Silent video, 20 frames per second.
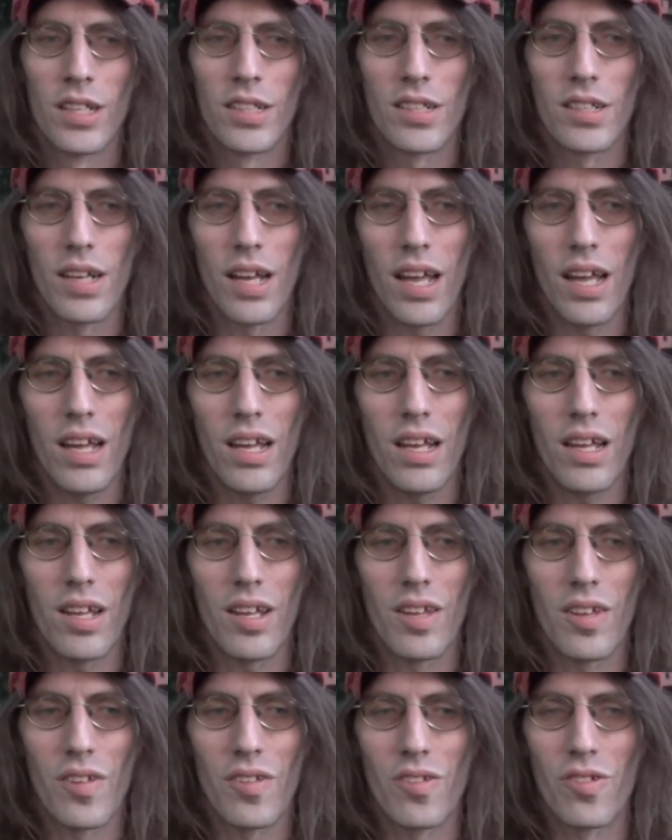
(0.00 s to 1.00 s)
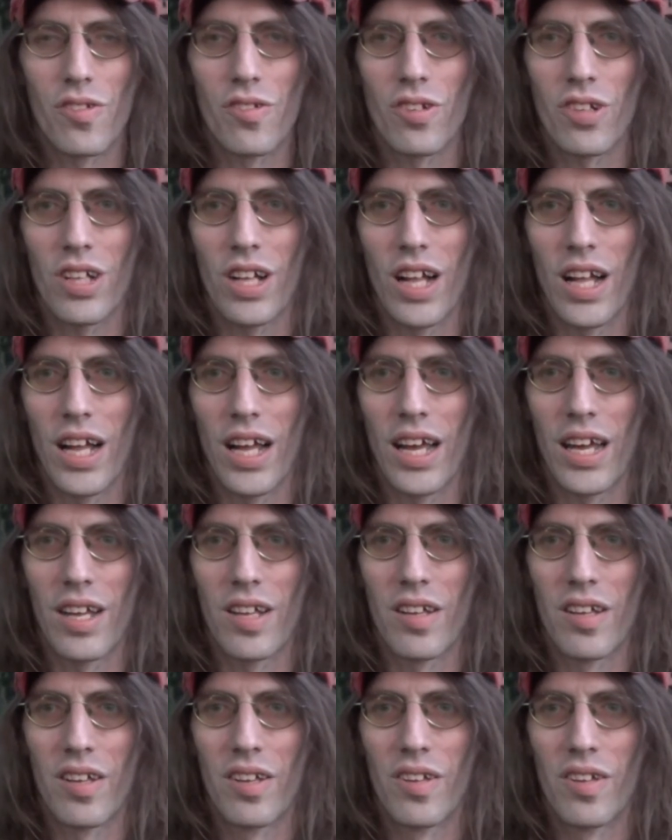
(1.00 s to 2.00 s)
Today is July
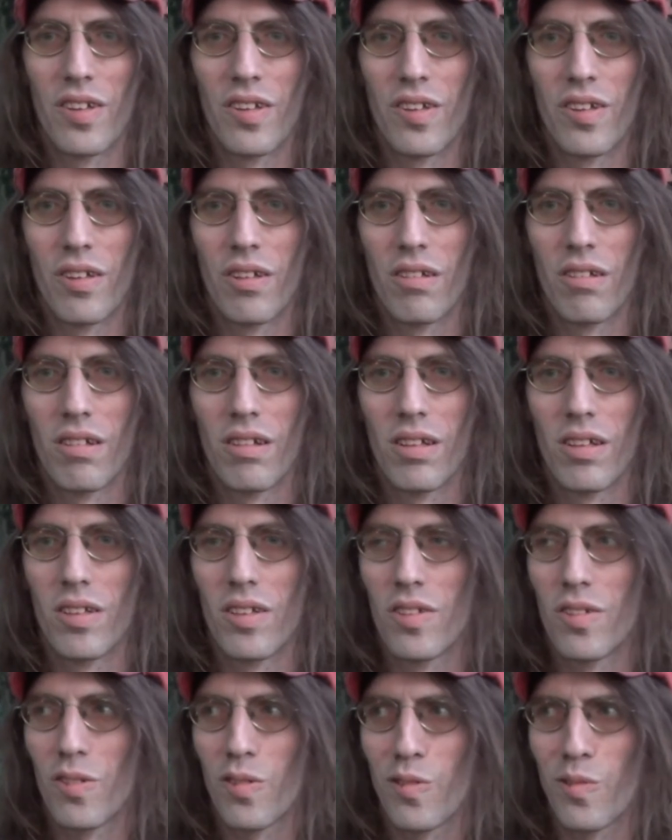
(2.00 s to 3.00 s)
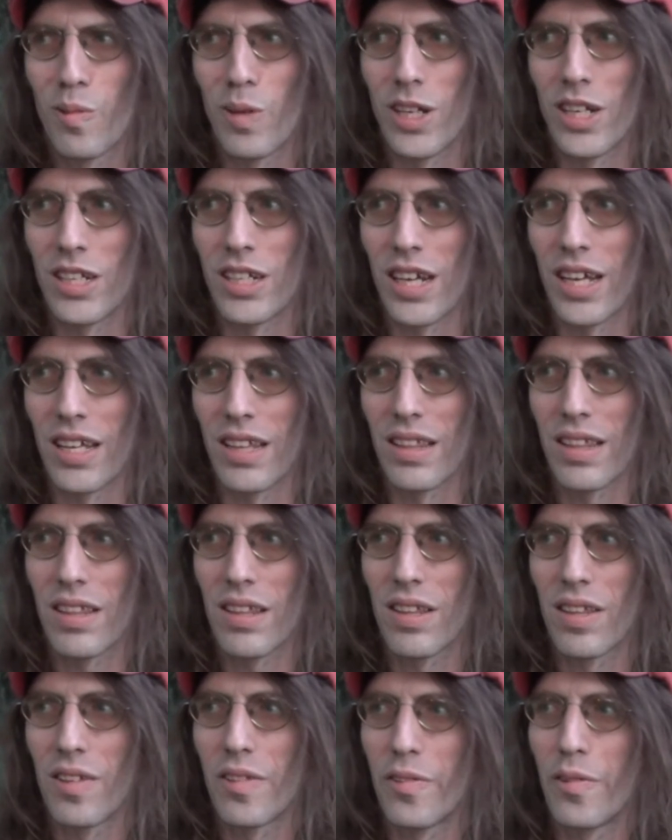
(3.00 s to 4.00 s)
29th,
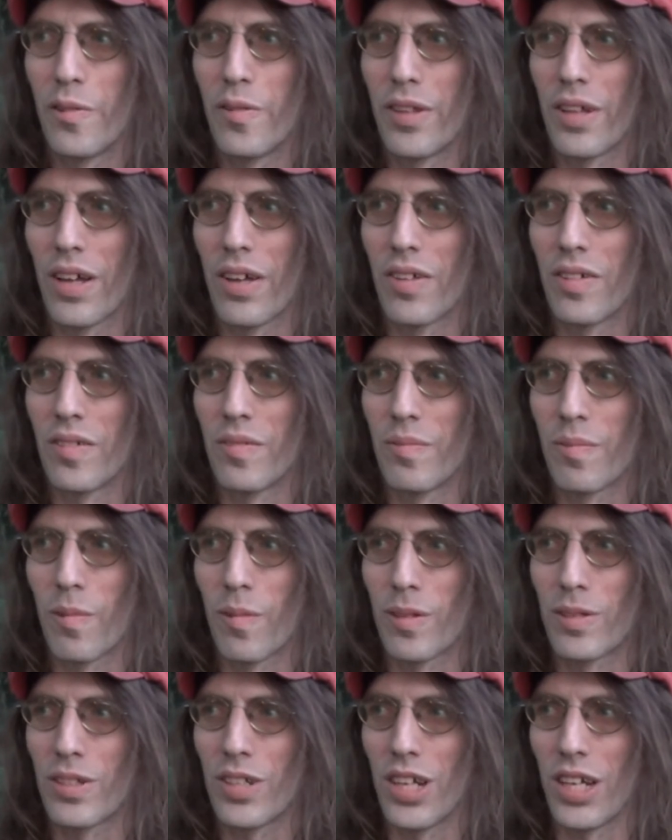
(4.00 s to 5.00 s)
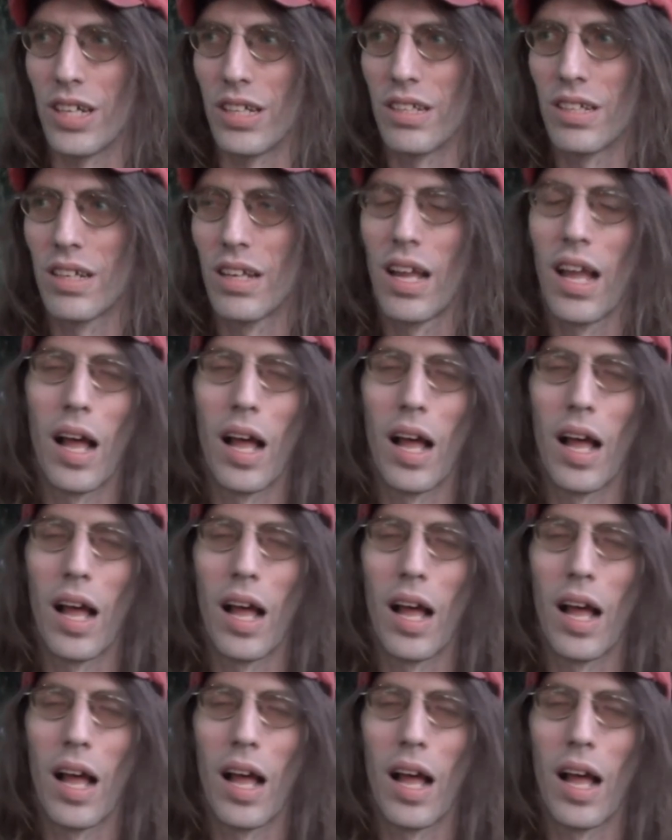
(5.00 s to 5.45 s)
2014.